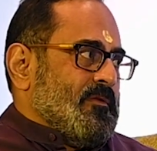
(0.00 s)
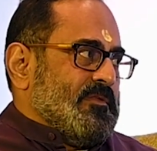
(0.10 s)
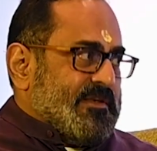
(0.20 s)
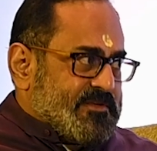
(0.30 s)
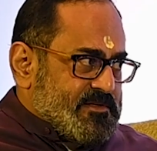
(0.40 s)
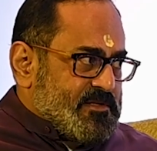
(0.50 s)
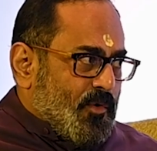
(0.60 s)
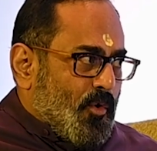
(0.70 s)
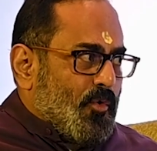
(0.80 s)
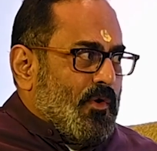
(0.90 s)
This is the
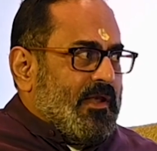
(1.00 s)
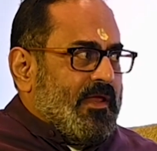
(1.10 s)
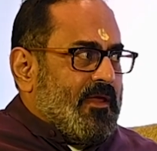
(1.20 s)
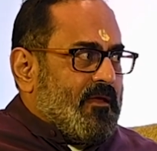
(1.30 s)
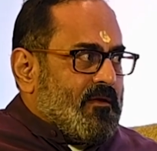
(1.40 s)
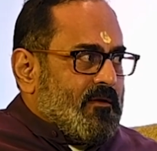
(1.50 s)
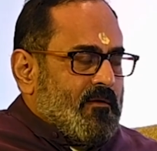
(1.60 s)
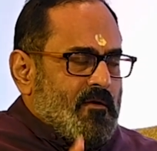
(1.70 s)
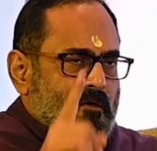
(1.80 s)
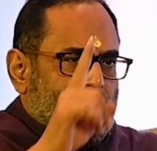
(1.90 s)
only
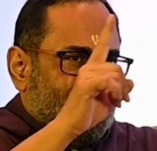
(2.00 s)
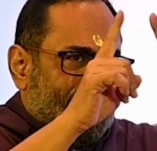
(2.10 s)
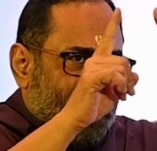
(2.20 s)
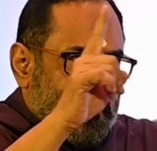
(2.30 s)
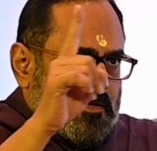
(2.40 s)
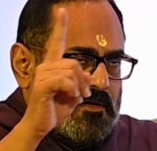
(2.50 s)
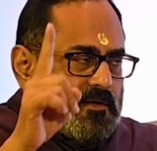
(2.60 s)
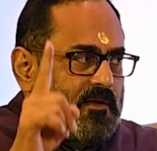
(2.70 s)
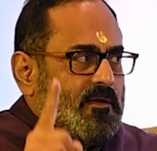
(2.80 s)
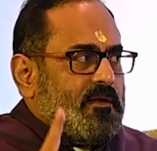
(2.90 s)
very
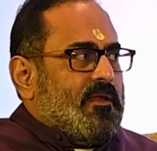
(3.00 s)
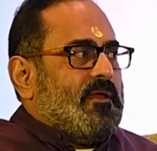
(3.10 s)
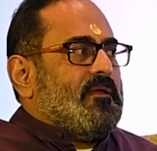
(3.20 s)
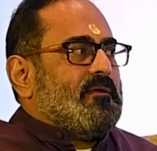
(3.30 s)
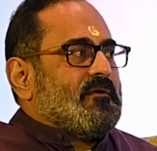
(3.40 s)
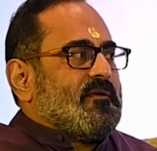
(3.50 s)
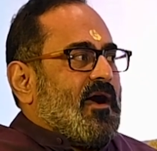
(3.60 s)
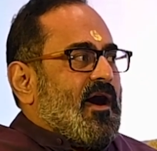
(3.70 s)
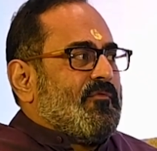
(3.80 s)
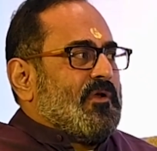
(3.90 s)
clearly
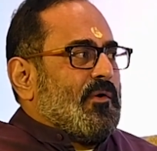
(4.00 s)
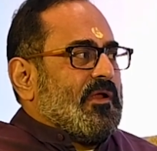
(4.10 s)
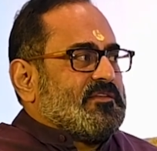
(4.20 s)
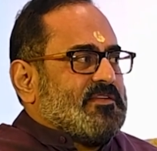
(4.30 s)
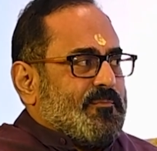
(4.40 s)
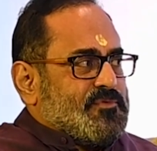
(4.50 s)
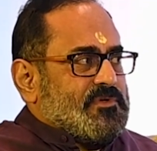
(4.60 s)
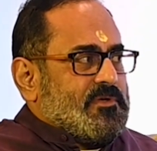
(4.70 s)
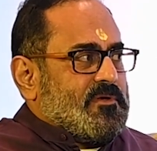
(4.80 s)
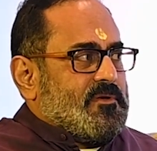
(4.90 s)
carved out
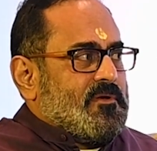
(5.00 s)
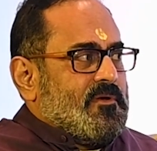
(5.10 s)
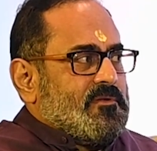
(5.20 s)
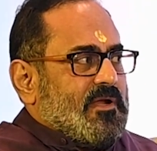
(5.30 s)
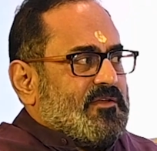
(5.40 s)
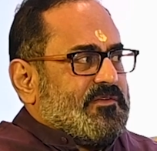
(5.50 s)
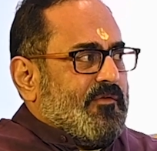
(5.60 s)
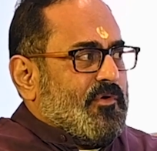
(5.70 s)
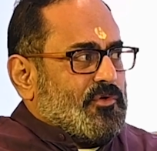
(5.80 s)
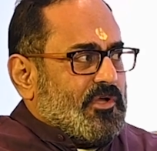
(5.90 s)
exception that is
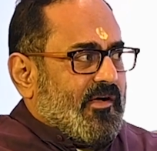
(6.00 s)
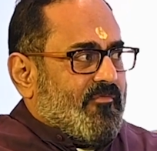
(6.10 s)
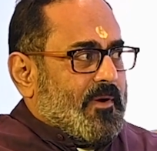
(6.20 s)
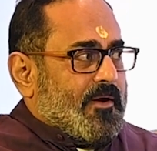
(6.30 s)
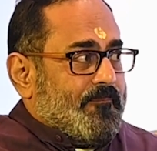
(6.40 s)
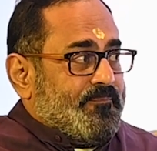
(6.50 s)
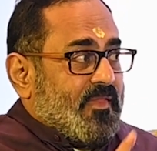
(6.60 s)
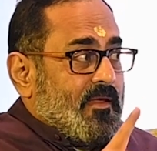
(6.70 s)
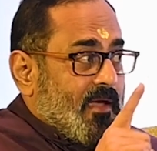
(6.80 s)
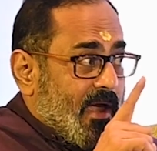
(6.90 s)
given to the government.
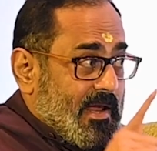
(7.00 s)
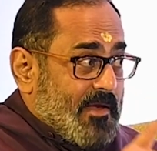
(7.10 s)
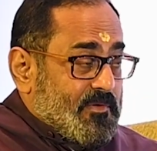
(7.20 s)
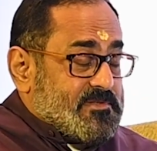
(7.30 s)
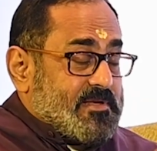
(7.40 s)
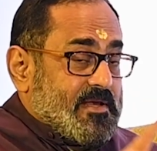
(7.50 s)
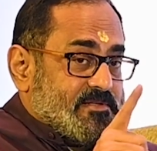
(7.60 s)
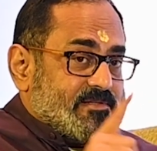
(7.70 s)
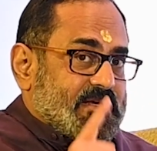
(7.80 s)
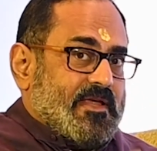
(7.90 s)
And I will say
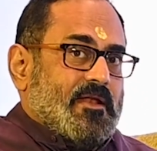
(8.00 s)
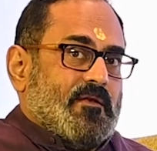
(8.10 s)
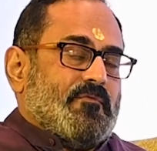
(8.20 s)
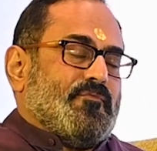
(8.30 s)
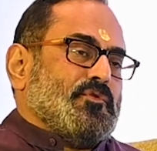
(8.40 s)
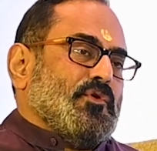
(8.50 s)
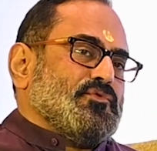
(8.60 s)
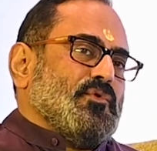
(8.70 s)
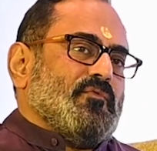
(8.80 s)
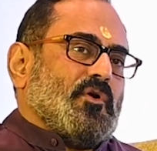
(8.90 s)
this again for those
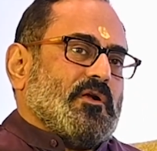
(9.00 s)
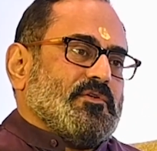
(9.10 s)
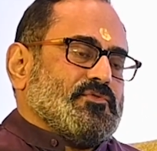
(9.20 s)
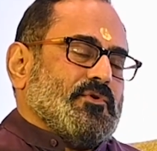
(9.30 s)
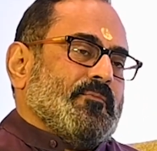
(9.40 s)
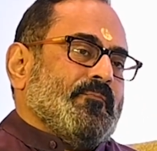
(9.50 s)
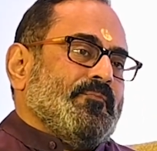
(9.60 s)
who have not understood,